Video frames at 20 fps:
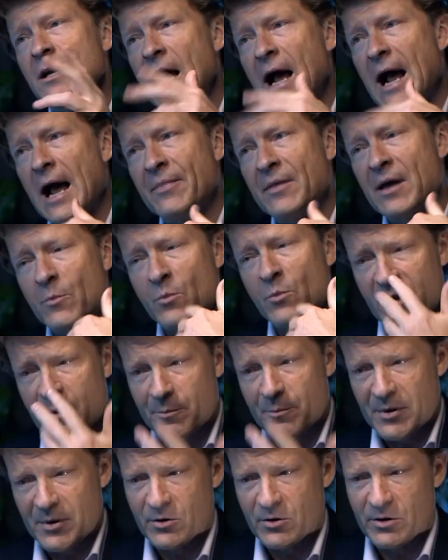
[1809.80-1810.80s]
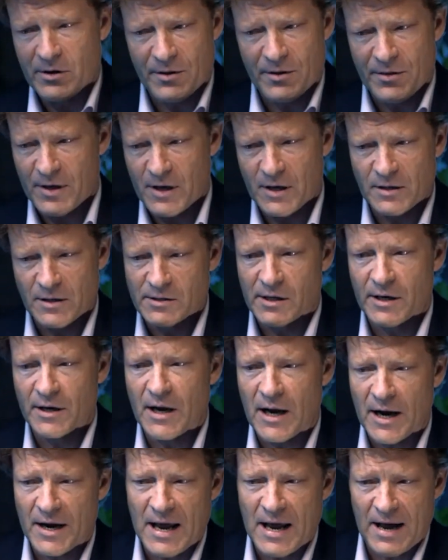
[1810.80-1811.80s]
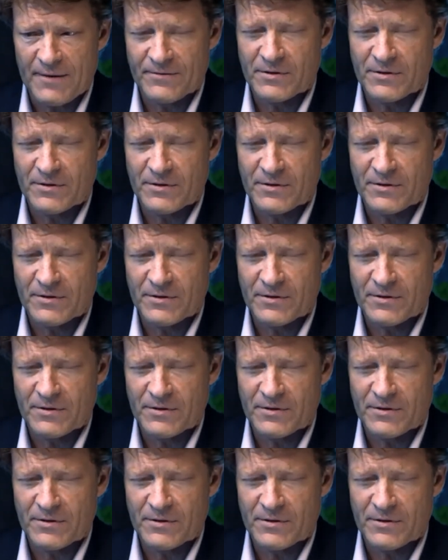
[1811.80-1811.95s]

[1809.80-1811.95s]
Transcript: and then we can build in things and have